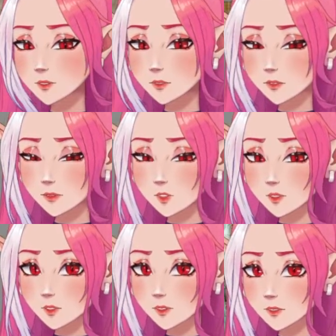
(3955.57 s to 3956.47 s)

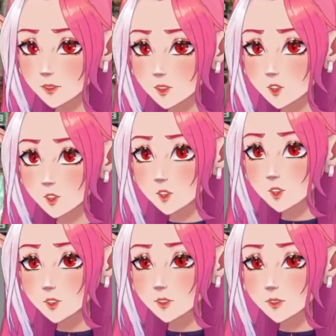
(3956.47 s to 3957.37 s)
Okay,
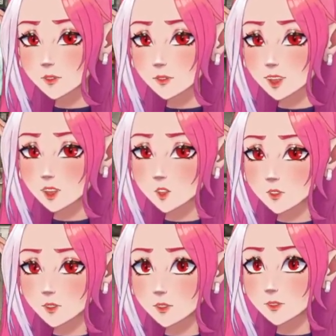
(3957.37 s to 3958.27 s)
so that's
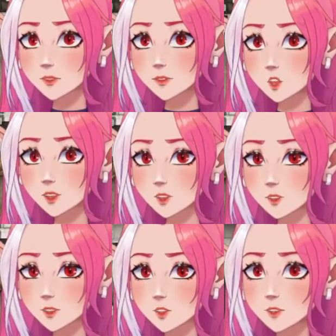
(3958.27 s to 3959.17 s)
good. We got people
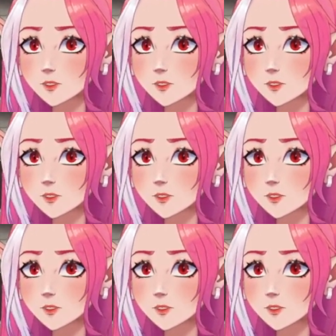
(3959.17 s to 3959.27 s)
there.